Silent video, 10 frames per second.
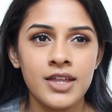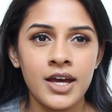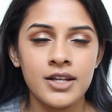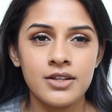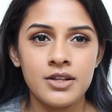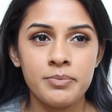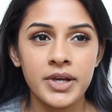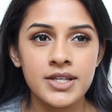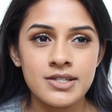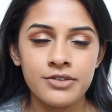that the
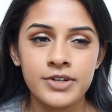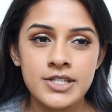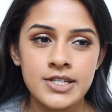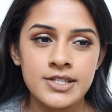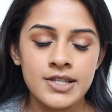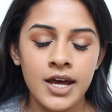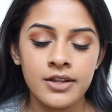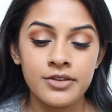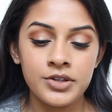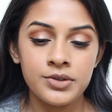biggest difference is
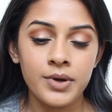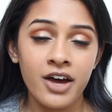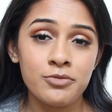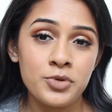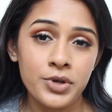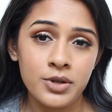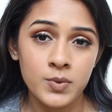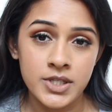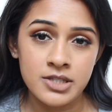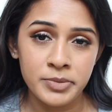that you have more than
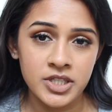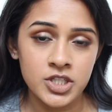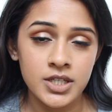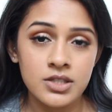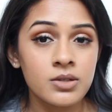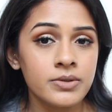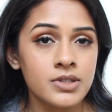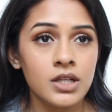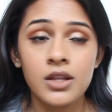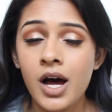one species, so
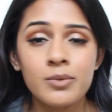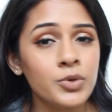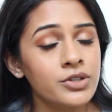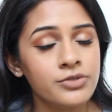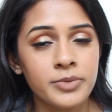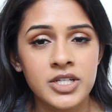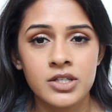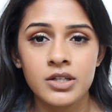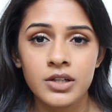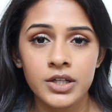it's a lot more
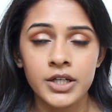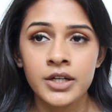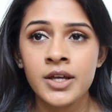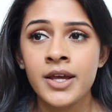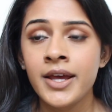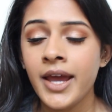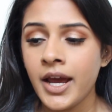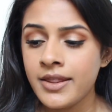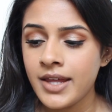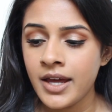information to learn.
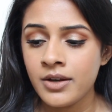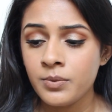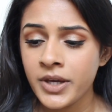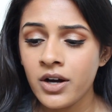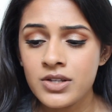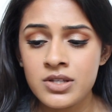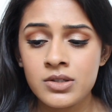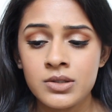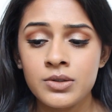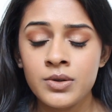And then we also
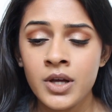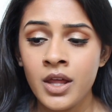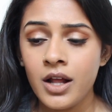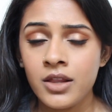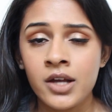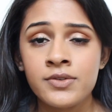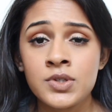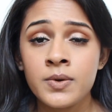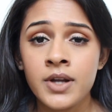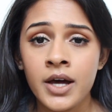do a lot of
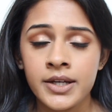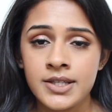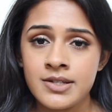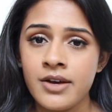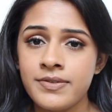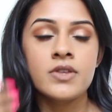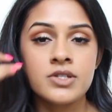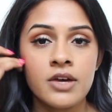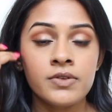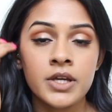zoonotic stuff.
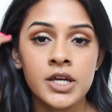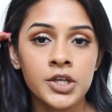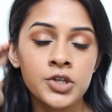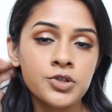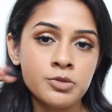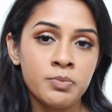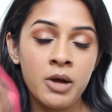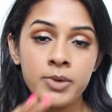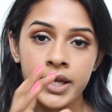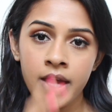There's definitely a huge
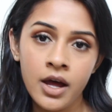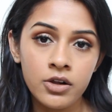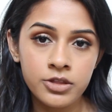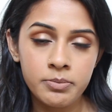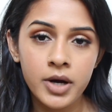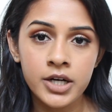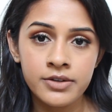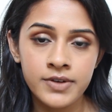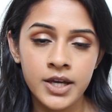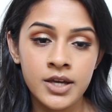public health part
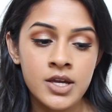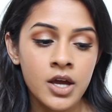of it.